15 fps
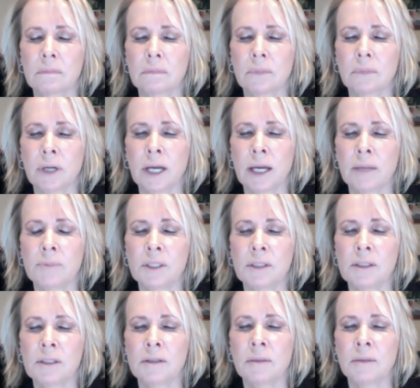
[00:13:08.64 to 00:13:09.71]
Perhaps
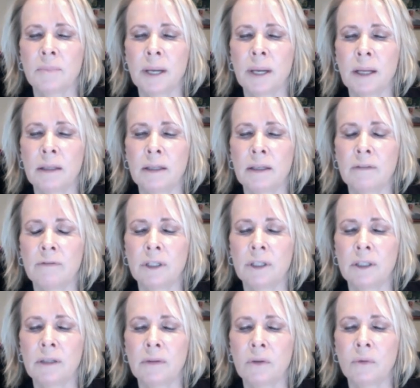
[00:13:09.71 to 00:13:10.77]
it's in the belly,
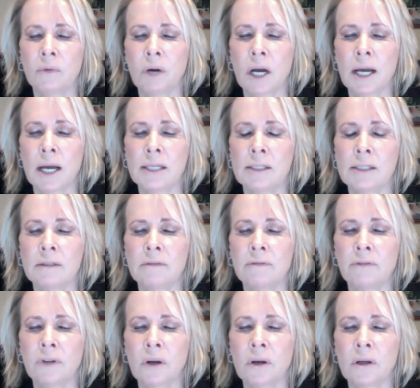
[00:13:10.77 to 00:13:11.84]
feeling the rise and
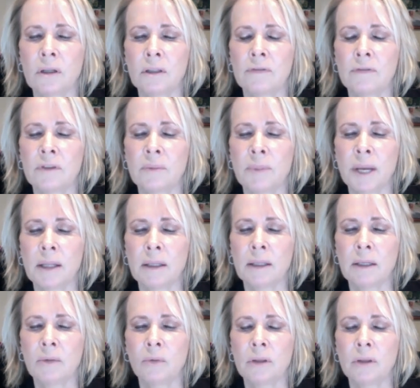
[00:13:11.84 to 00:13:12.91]
fall of the
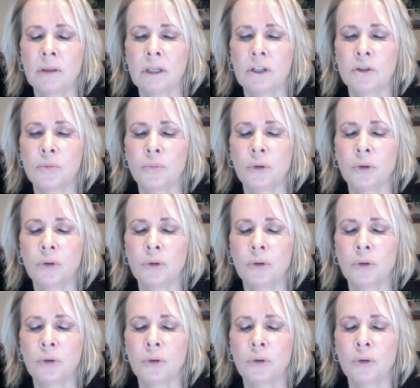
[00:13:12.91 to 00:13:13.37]
belly with each